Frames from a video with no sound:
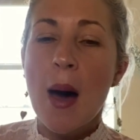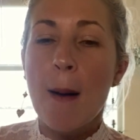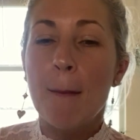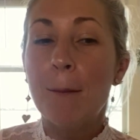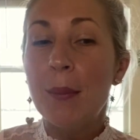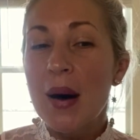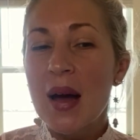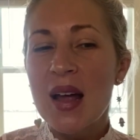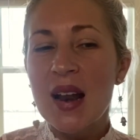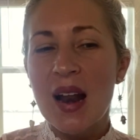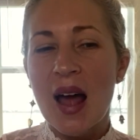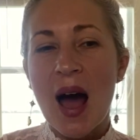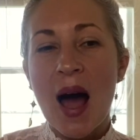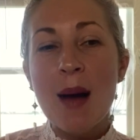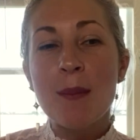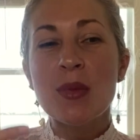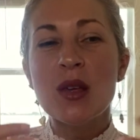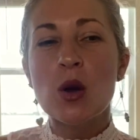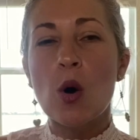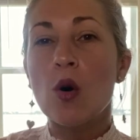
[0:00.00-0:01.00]
but
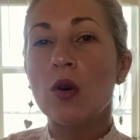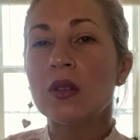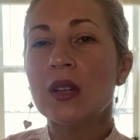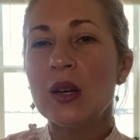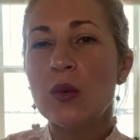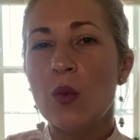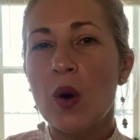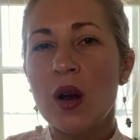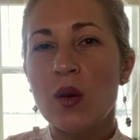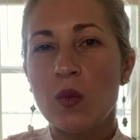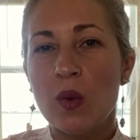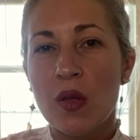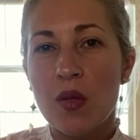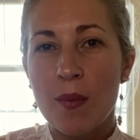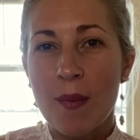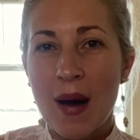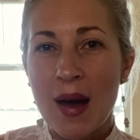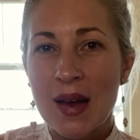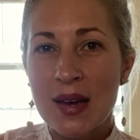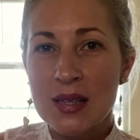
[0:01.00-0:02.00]
I'm the only one with
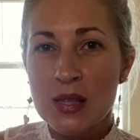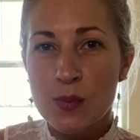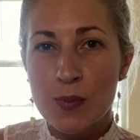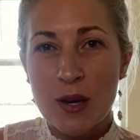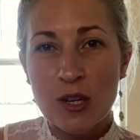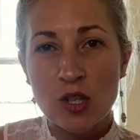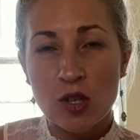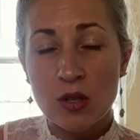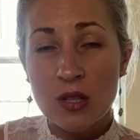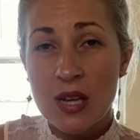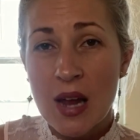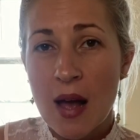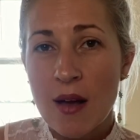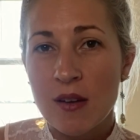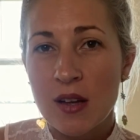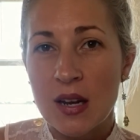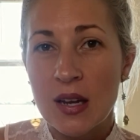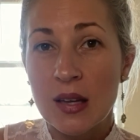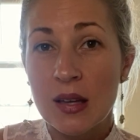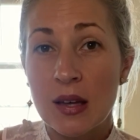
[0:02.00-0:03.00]
my special
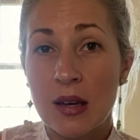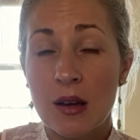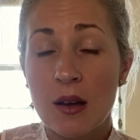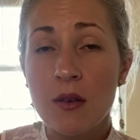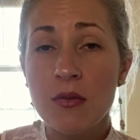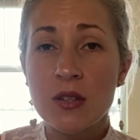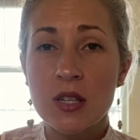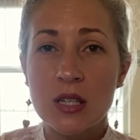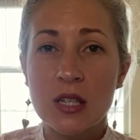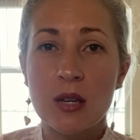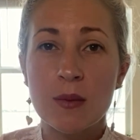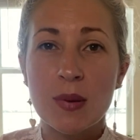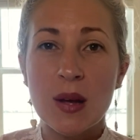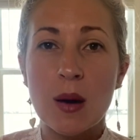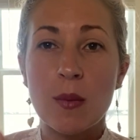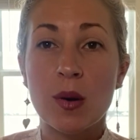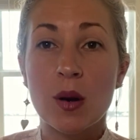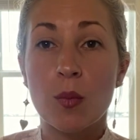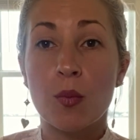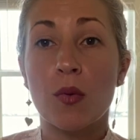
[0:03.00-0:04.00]
talent and gift to be
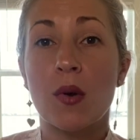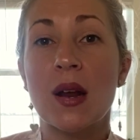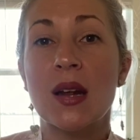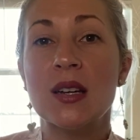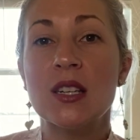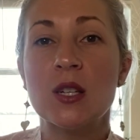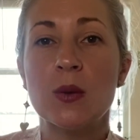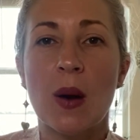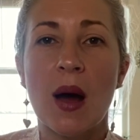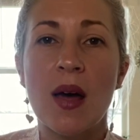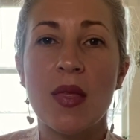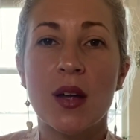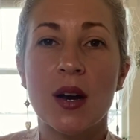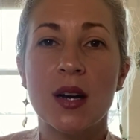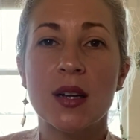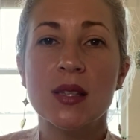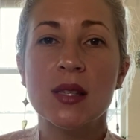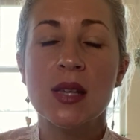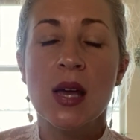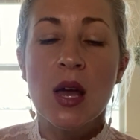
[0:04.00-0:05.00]
able to bring to
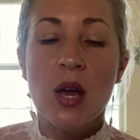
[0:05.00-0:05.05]
others.